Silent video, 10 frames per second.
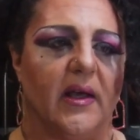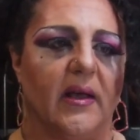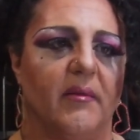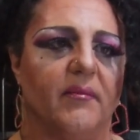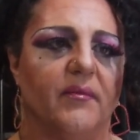
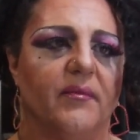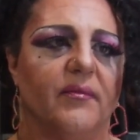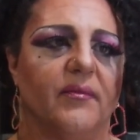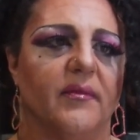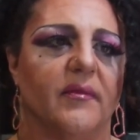
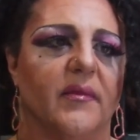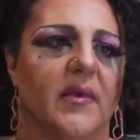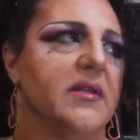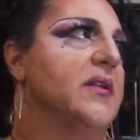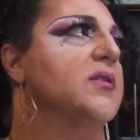
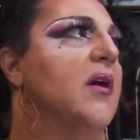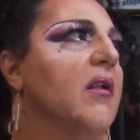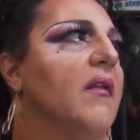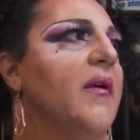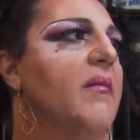I did a
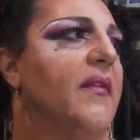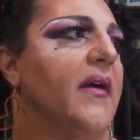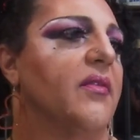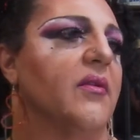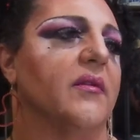toll on them
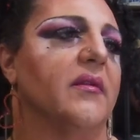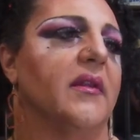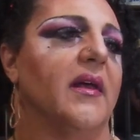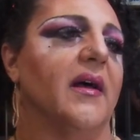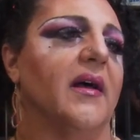and they thought
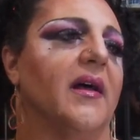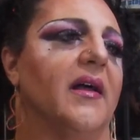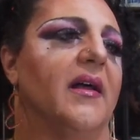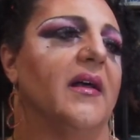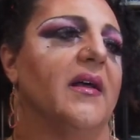
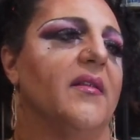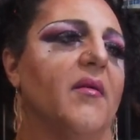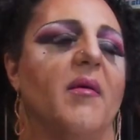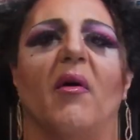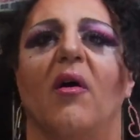
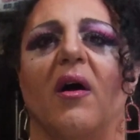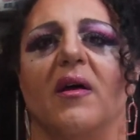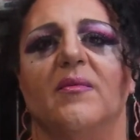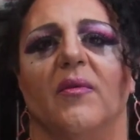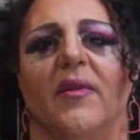the Rainbow
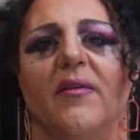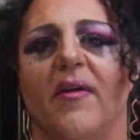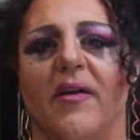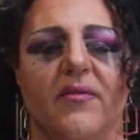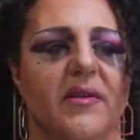Highs were their
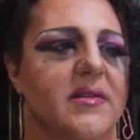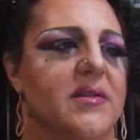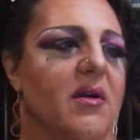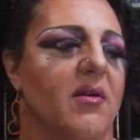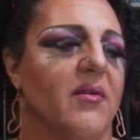favourite,
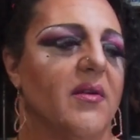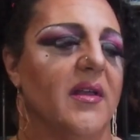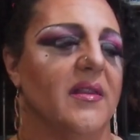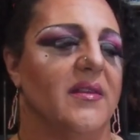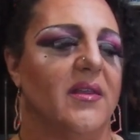so
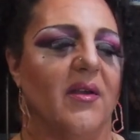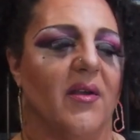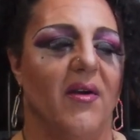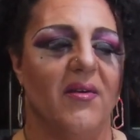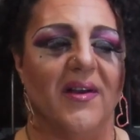there
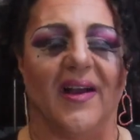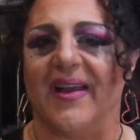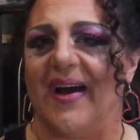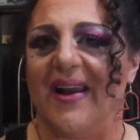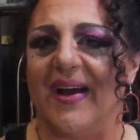you go.
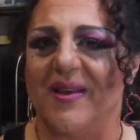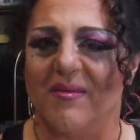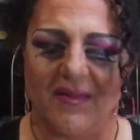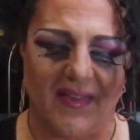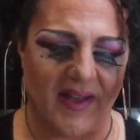I can't
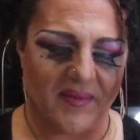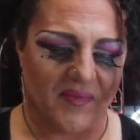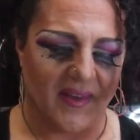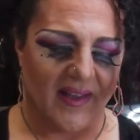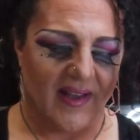argue with that,
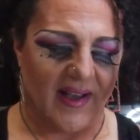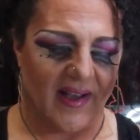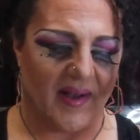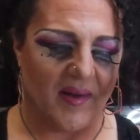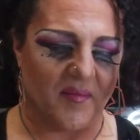
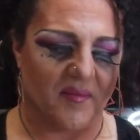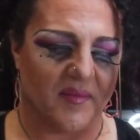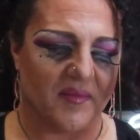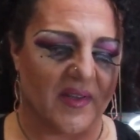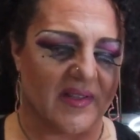
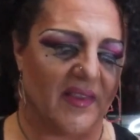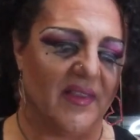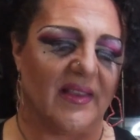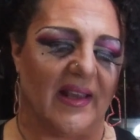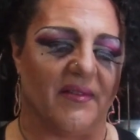because I
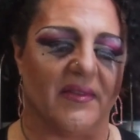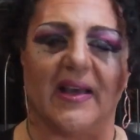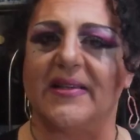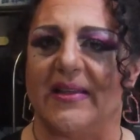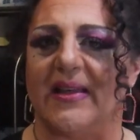think they love
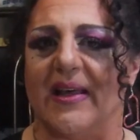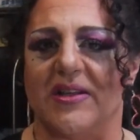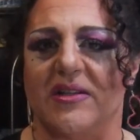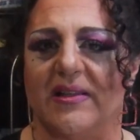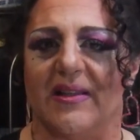the
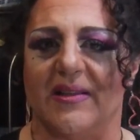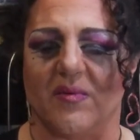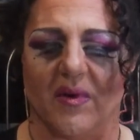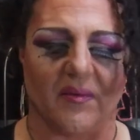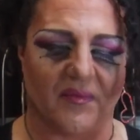articulation
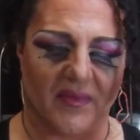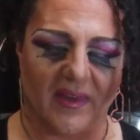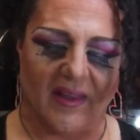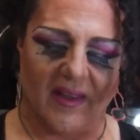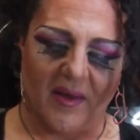as well.
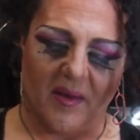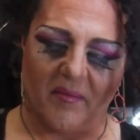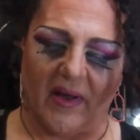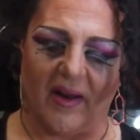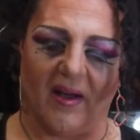
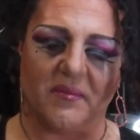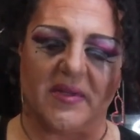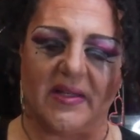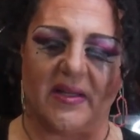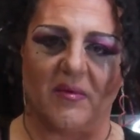But
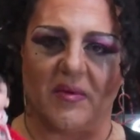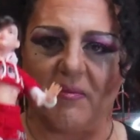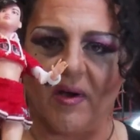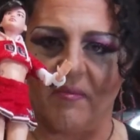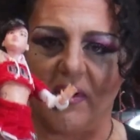I'm sticking
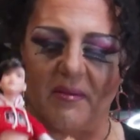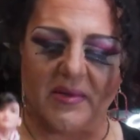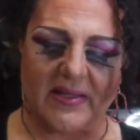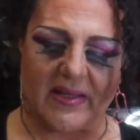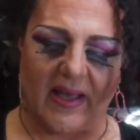with my
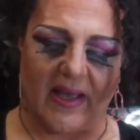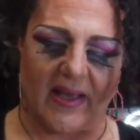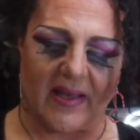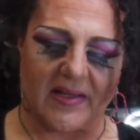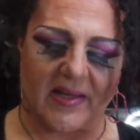Barbies
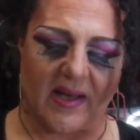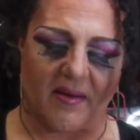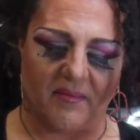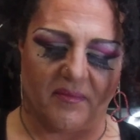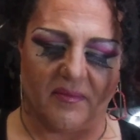
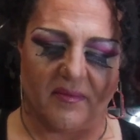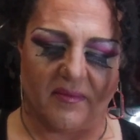and